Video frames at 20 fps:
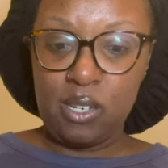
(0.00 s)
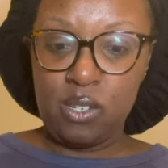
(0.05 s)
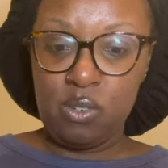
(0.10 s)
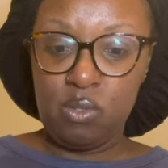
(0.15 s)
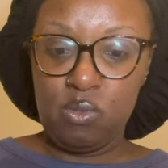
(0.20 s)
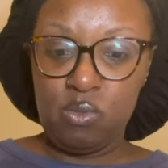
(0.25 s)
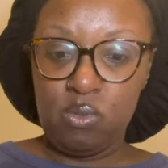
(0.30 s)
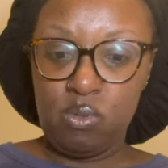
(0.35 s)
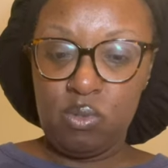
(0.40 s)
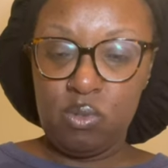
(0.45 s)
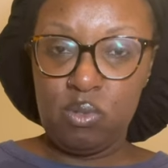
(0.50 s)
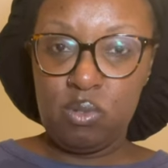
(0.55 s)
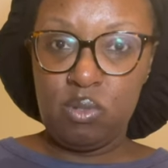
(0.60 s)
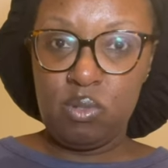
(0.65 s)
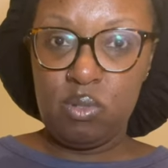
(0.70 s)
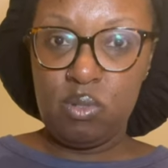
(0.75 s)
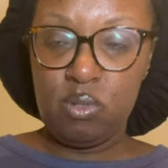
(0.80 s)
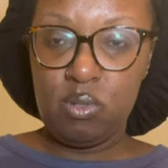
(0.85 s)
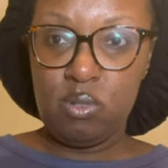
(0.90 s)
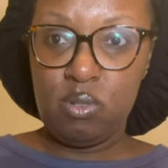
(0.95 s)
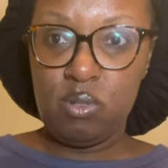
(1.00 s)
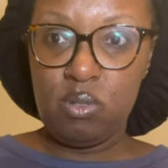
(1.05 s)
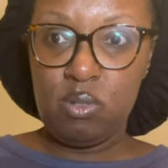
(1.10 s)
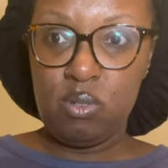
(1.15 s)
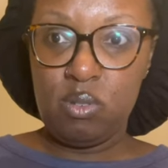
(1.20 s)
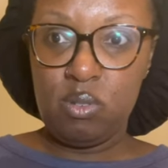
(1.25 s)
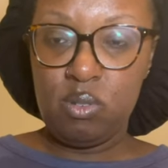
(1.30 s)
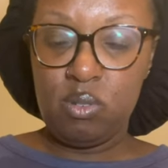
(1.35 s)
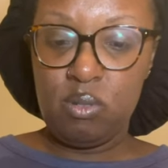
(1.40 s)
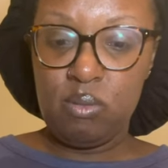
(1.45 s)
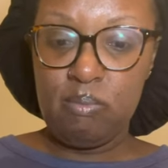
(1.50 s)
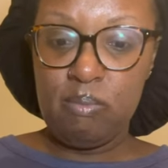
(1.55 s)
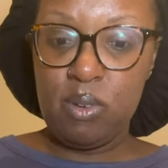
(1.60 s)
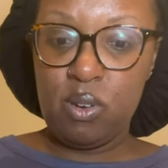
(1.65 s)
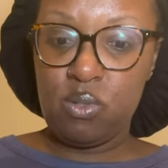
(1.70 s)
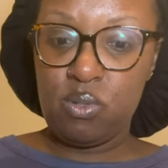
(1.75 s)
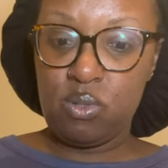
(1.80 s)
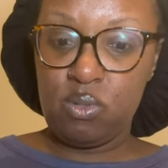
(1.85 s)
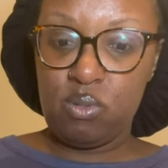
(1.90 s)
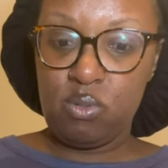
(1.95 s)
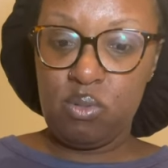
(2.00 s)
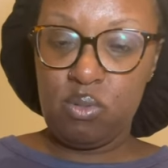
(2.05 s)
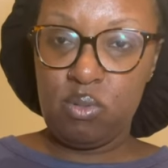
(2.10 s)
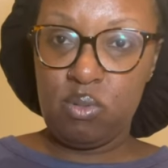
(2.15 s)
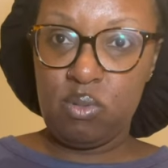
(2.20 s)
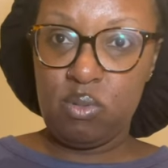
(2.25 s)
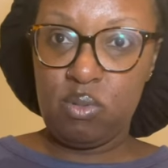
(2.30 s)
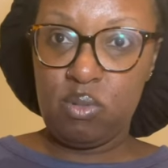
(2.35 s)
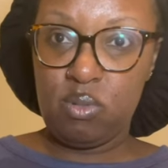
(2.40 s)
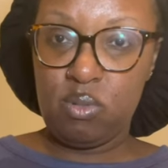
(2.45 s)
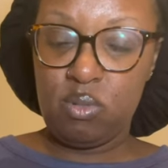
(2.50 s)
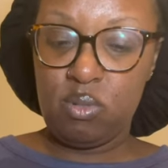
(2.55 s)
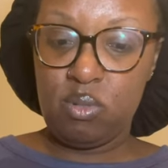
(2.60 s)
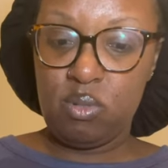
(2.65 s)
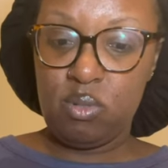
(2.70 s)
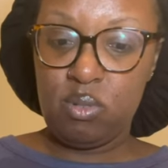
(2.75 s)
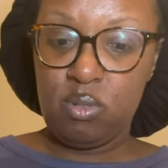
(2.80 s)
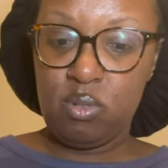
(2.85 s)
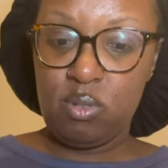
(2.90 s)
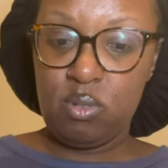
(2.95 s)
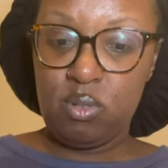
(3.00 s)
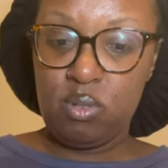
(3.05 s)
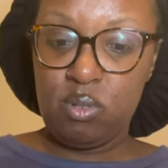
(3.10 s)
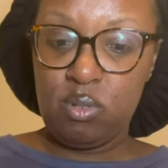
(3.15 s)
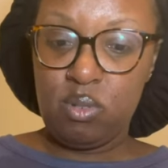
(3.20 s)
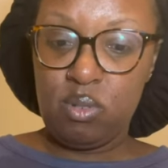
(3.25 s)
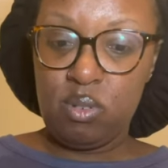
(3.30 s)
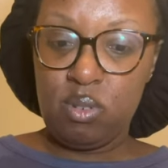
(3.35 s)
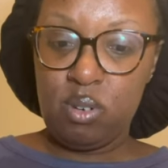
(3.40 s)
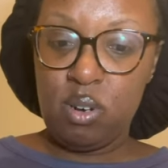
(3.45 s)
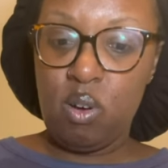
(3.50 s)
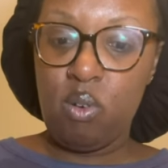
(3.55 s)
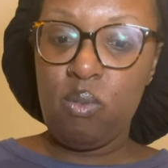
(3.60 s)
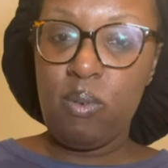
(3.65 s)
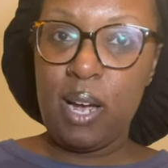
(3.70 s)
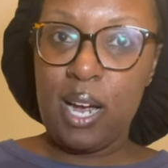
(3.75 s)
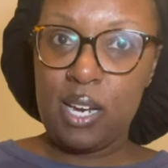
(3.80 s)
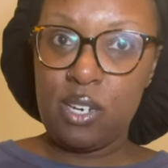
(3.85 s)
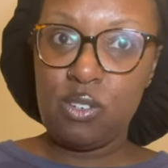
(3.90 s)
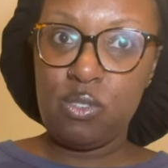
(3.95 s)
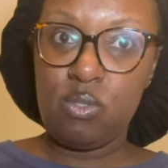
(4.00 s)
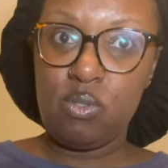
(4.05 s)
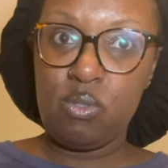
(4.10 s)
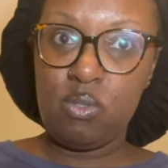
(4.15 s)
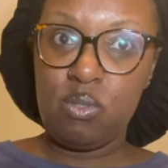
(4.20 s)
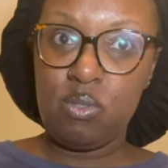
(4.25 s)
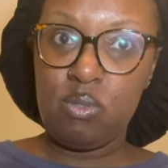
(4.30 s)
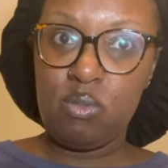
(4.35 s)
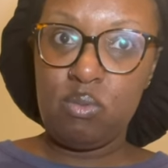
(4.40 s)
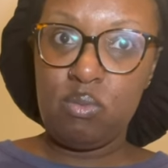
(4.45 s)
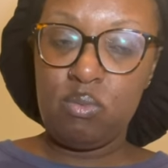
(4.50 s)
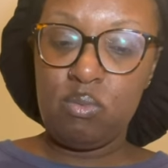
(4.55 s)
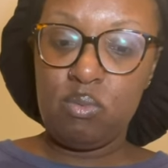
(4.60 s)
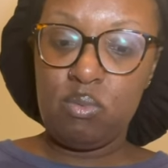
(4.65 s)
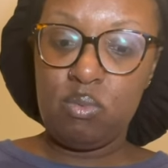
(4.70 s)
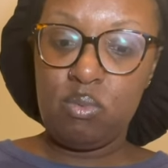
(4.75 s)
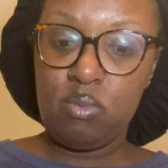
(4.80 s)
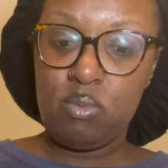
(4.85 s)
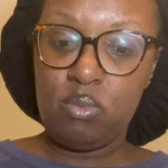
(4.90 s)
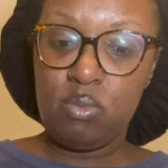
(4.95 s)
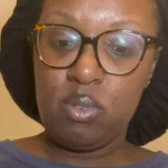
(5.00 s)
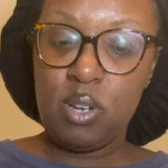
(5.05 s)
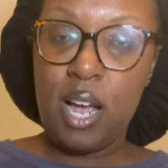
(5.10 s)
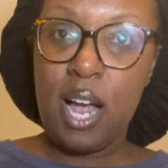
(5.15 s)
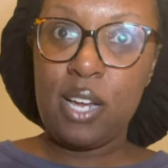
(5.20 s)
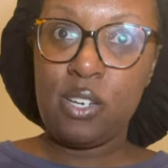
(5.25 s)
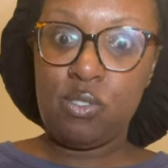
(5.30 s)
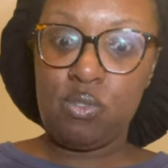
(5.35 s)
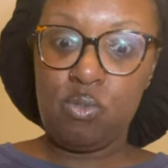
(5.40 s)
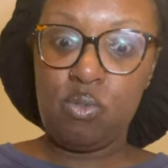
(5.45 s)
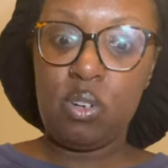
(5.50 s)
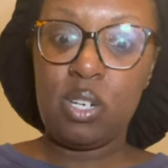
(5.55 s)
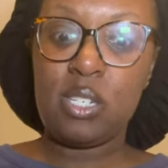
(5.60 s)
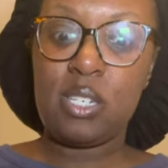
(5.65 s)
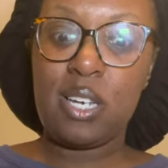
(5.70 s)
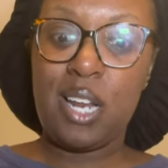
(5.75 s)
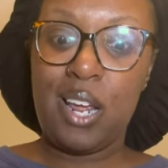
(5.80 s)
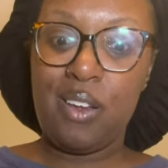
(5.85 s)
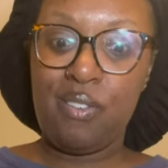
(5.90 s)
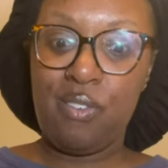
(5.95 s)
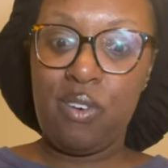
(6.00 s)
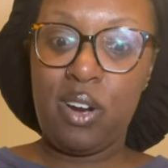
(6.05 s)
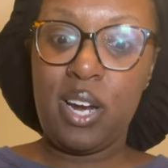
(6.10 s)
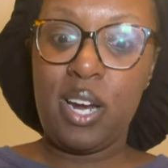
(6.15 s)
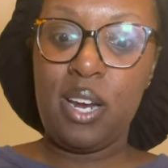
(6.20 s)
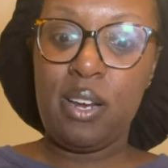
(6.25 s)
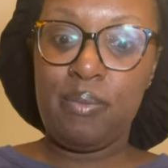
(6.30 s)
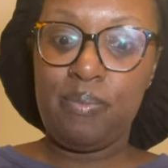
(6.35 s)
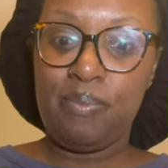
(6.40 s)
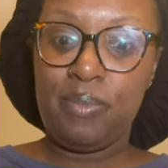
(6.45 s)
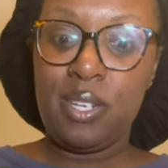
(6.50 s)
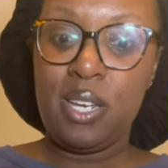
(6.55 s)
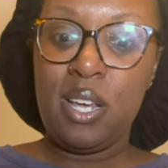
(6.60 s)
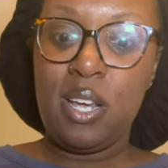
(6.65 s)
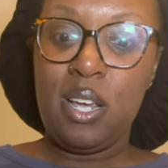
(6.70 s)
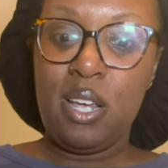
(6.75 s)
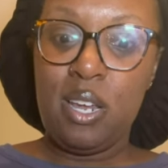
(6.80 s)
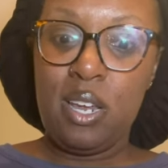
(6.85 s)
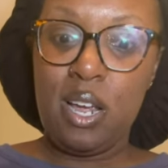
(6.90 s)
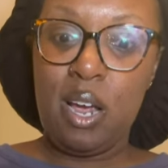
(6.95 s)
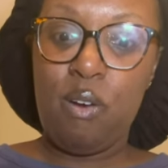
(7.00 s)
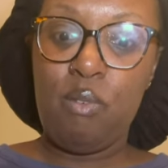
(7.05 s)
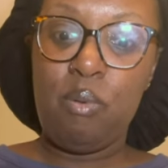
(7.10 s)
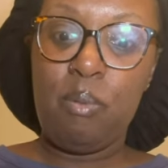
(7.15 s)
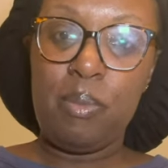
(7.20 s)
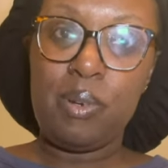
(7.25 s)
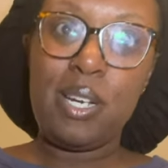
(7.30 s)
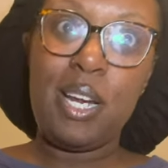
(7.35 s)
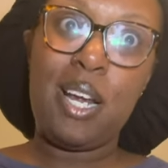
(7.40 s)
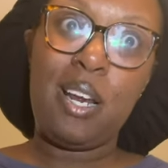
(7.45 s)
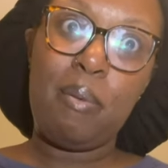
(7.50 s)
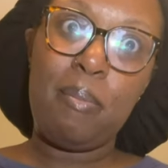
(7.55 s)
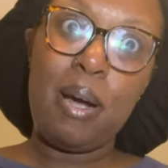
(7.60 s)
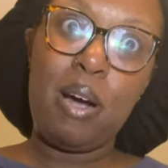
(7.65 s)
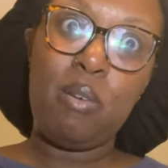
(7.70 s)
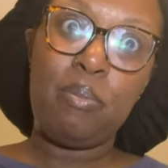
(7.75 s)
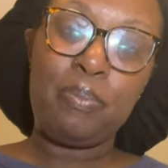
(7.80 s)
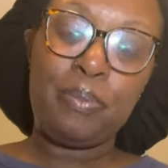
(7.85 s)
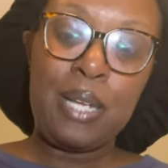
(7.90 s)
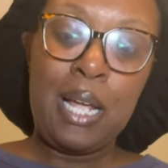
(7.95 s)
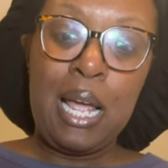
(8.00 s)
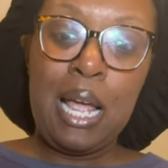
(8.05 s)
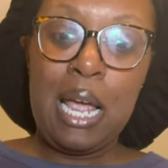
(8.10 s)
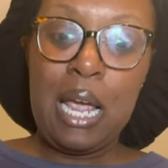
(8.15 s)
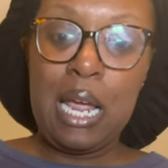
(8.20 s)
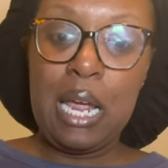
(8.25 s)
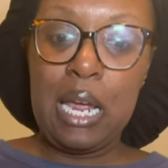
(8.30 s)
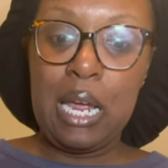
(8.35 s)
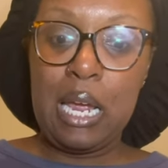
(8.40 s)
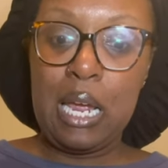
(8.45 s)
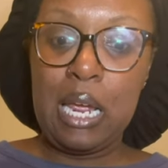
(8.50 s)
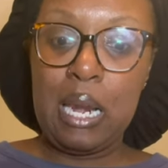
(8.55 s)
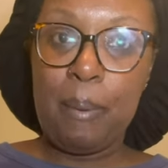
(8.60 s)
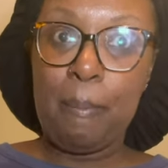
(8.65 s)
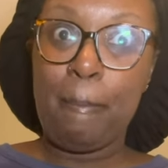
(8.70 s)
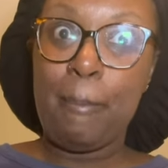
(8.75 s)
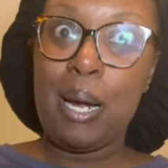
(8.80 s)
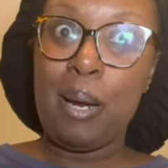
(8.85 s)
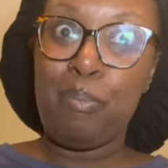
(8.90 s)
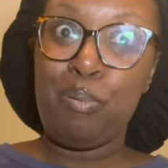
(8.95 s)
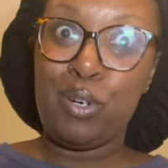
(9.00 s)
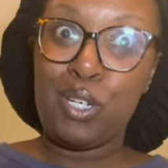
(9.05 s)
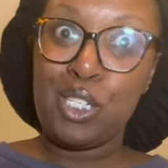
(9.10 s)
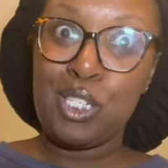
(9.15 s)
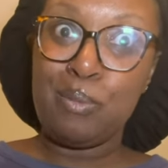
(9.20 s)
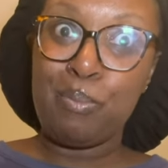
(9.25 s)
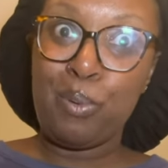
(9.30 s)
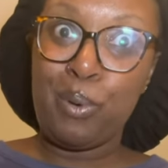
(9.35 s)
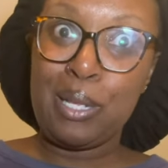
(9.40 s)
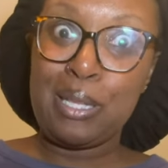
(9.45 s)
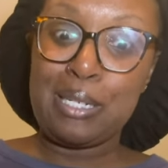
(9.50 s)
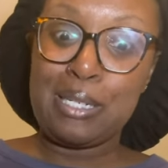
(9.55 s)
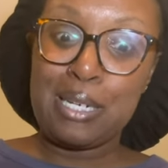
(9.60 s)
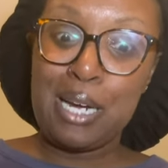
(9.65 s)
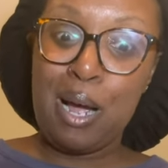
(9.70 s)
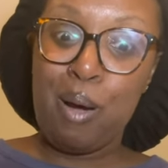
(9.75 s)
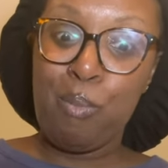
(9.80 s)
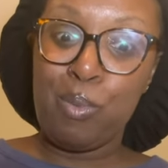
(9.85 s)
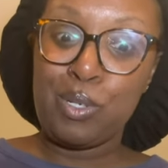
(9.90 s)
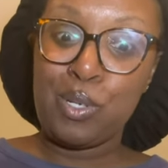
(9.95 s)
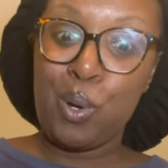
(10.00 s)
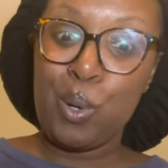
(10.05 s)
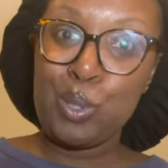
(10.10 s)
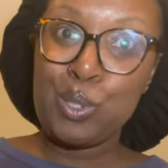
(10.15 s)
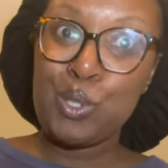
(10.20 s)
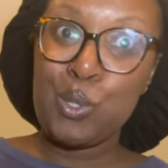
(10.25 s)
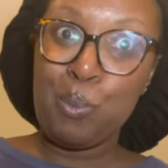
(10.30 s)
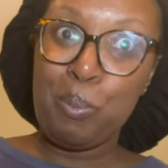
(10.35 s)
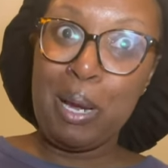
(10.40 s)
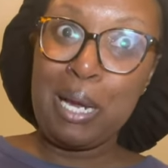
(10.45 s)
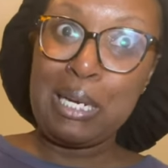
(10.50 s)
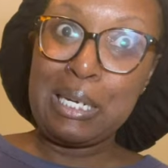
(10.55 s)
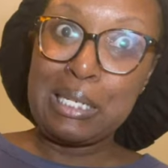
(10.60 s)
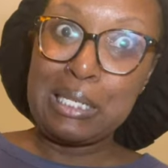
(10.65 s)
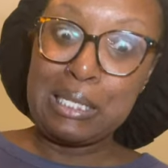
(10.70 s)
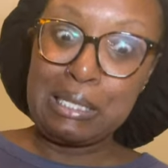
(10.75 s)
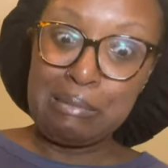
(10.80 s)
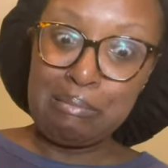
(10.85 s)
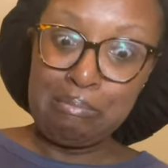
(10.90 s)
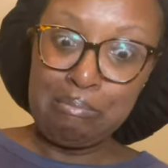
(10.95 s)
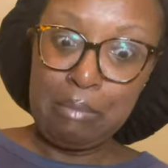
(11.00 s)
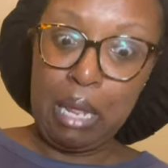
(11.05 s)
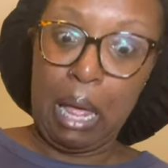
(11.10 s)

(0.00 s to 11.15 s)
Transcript: school, middle school. No, high school. High school, because 9th grade, yeah, I remember taking them out. And my principal at the time was also my cousin.